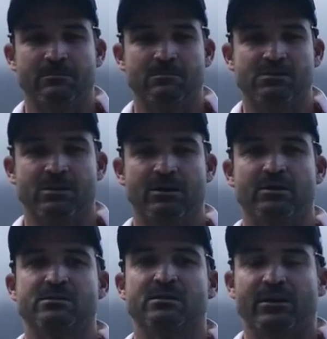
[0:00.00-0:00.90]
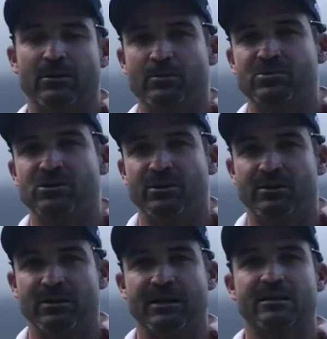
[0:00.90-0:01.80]
So yeah, it's a great opportunity
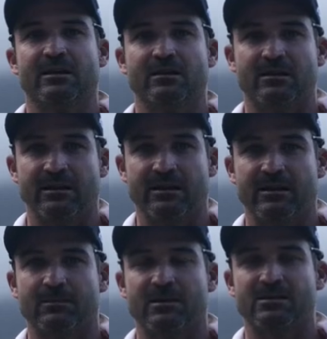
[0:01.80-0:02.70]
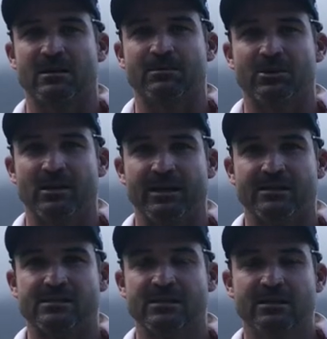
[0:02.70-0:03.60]
to get out there, get a bit of time in your
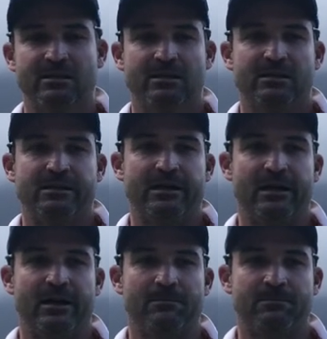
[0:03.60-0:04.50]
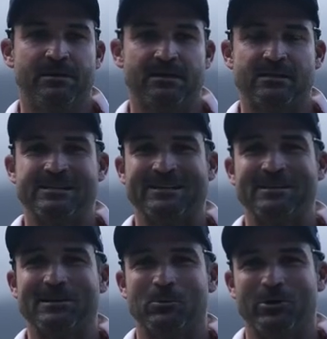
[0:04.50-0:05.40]
legs, get the
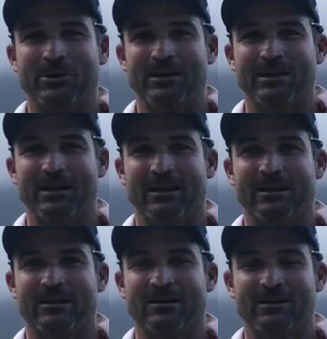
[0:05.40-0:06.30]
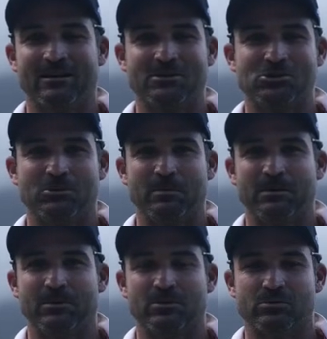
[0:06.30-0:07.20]
technique working again like it should be,
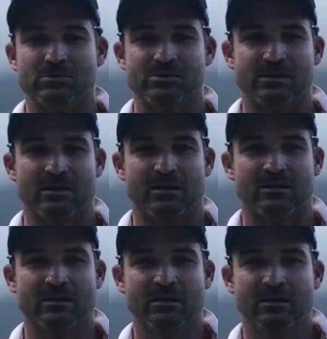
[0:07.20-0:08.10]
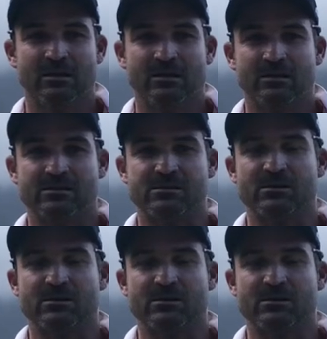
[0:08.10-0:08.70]
because there's